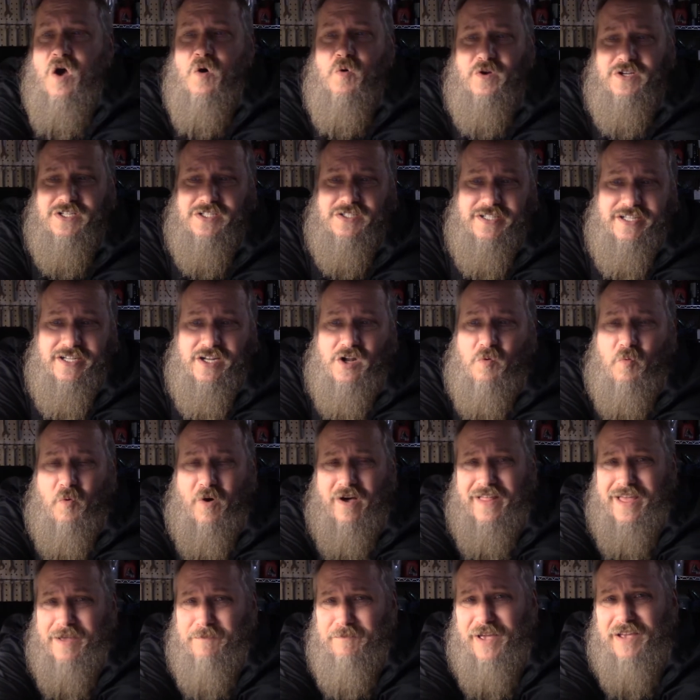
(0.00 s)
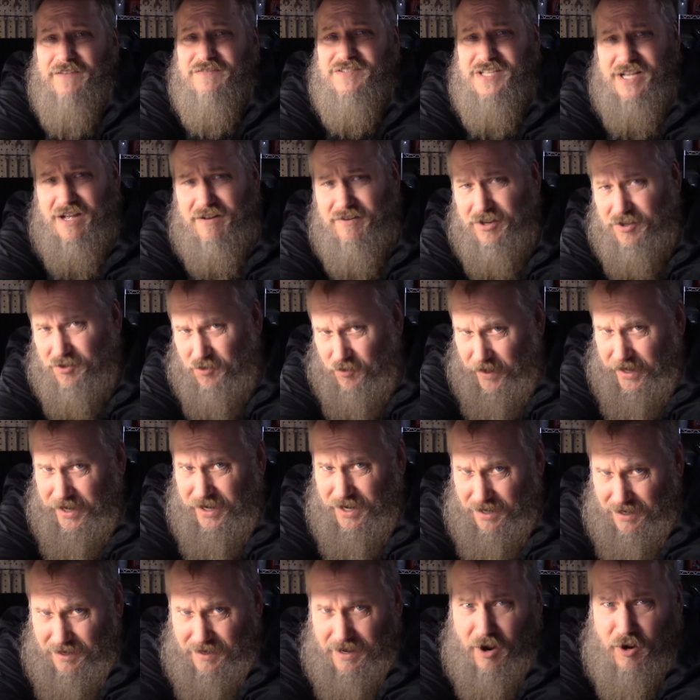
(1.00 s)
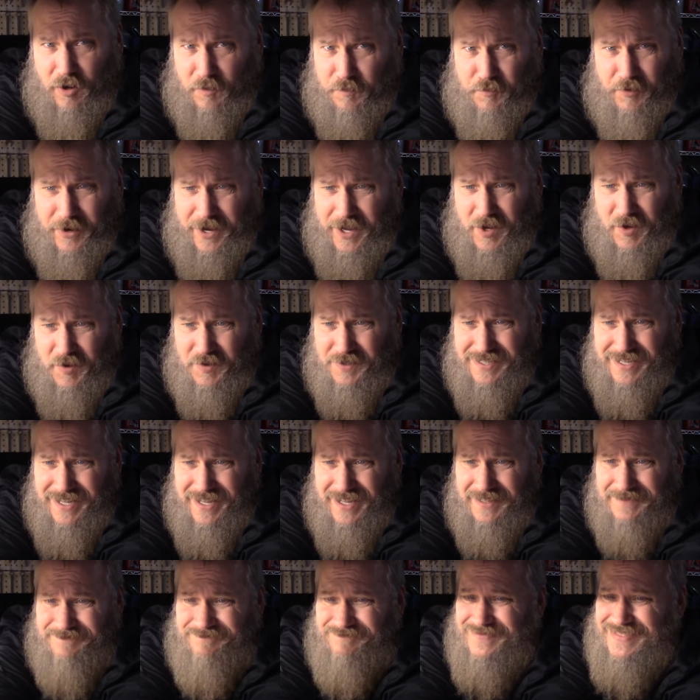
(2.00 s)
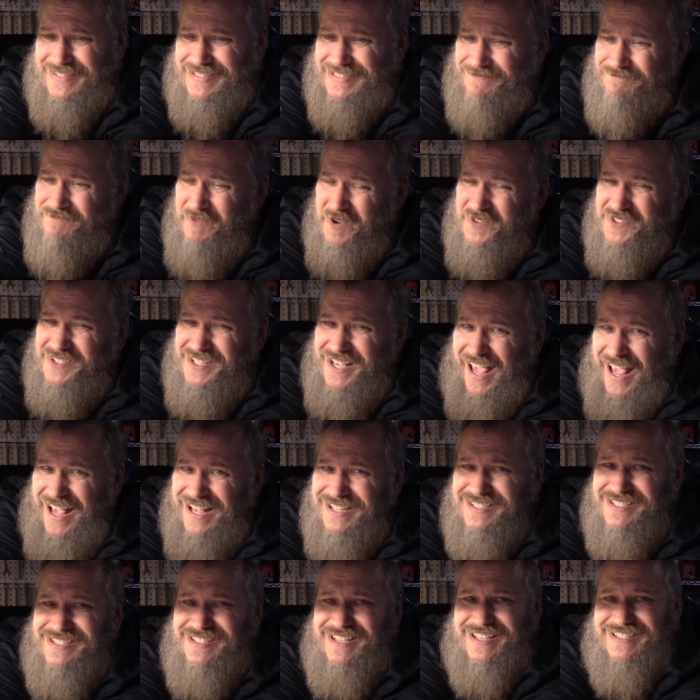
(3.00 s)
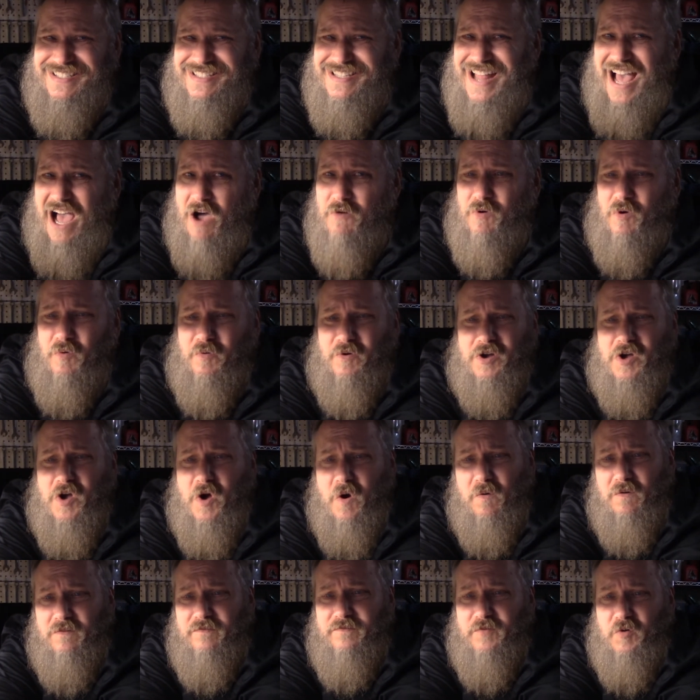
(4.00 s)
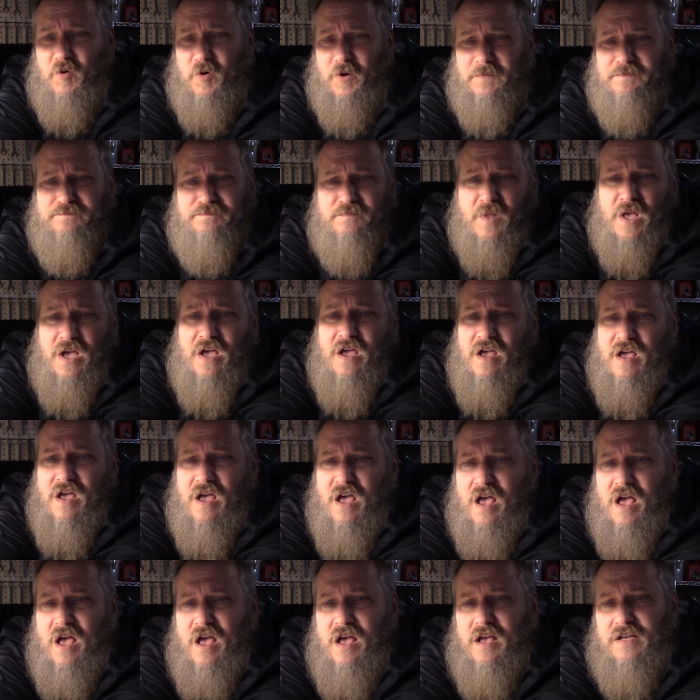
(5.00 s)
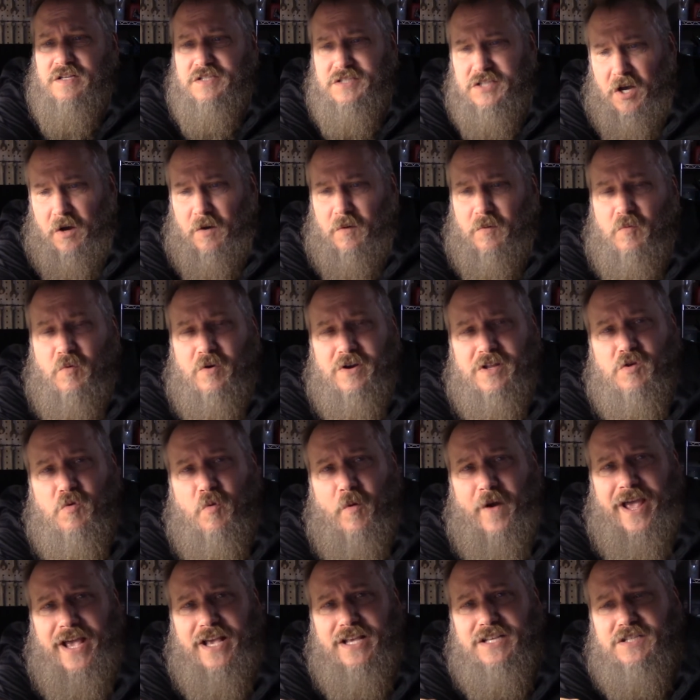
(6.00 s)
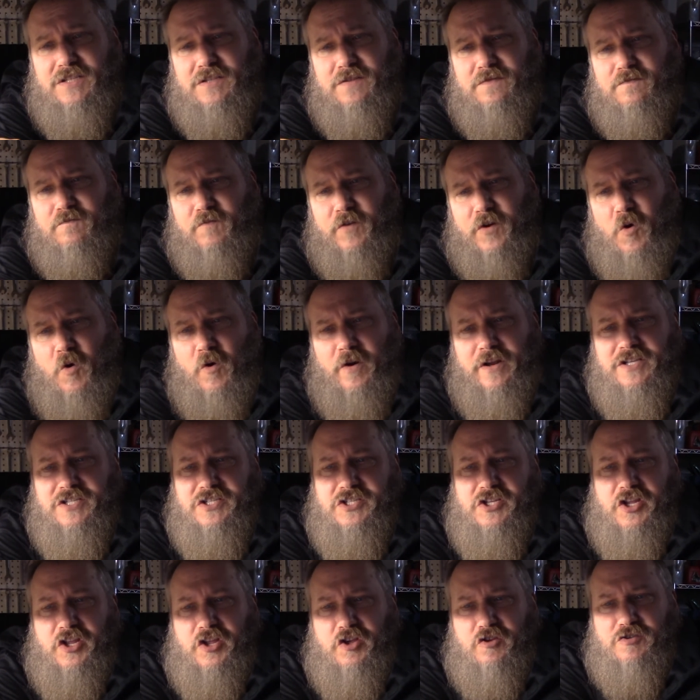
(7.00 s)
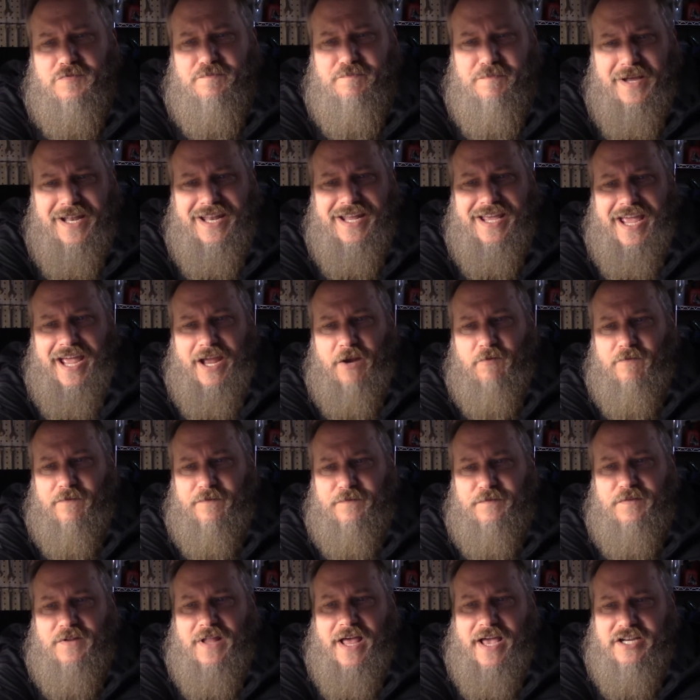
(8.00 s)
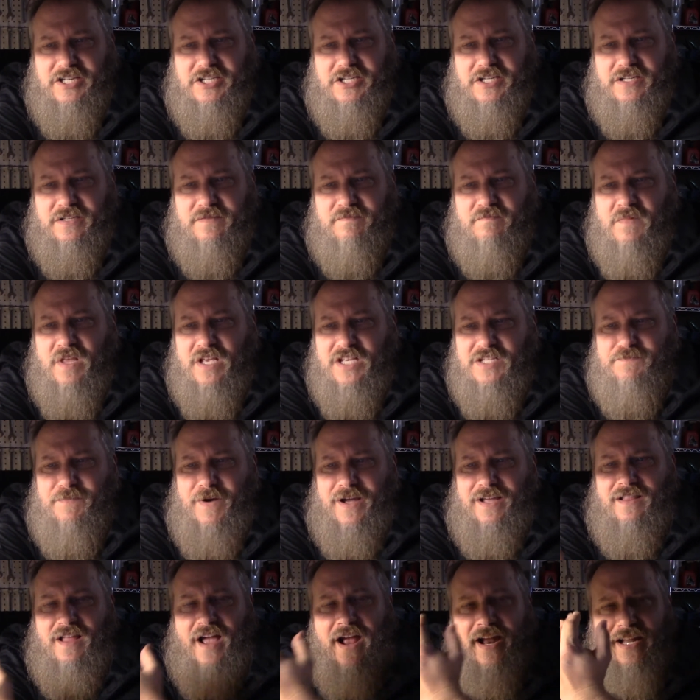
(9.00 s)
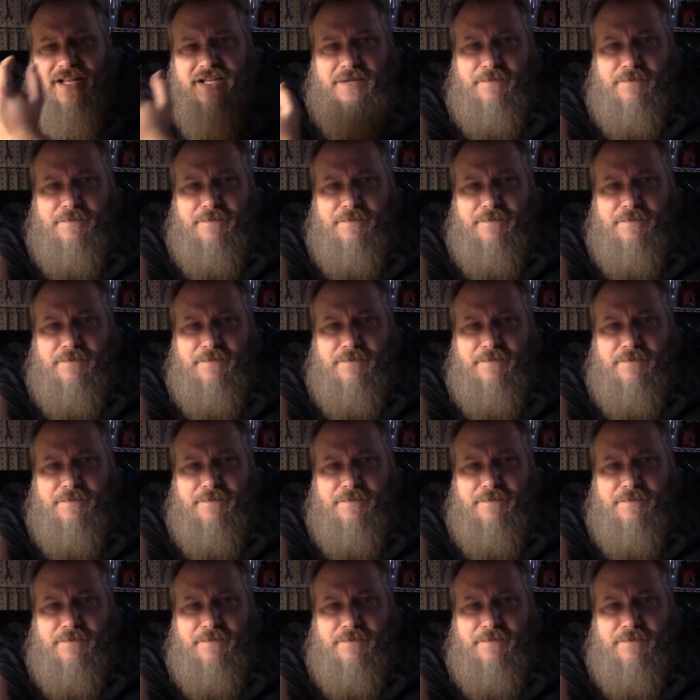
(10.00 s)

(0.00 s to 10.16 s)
Which, while I may have sounded great on Heartbreak Hotel, in most cases that's not what we're going for. So, one of the ways recording studios mitigate reflection is by lining the